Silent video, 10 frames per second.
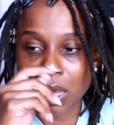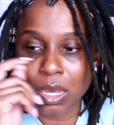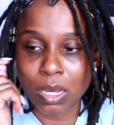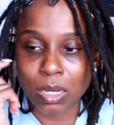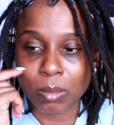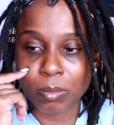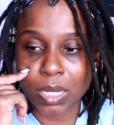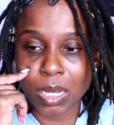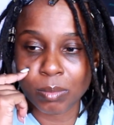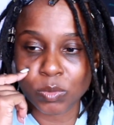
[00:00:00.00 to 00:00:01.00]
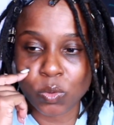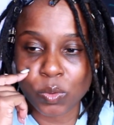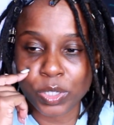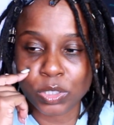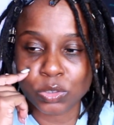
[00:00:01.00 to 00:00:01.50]
Um, I'm
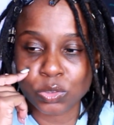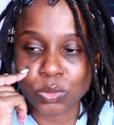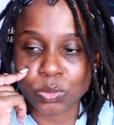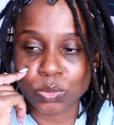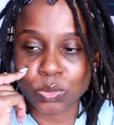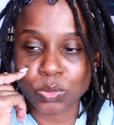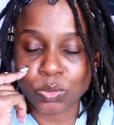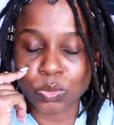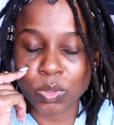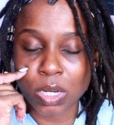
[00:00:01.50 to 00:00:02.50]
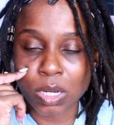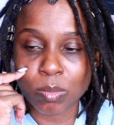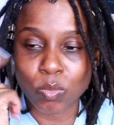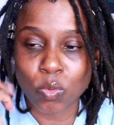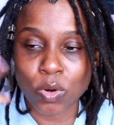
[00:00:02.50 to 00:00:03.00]
going to do uh,
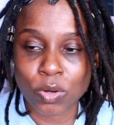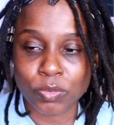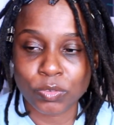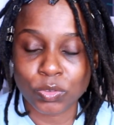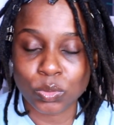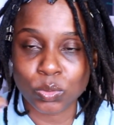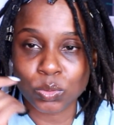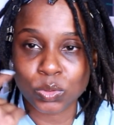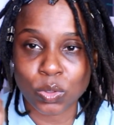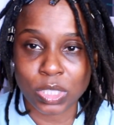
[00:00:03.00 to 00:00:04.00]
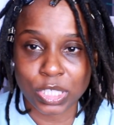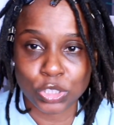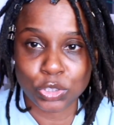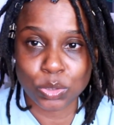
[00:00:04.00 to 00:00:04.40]
more reviews on like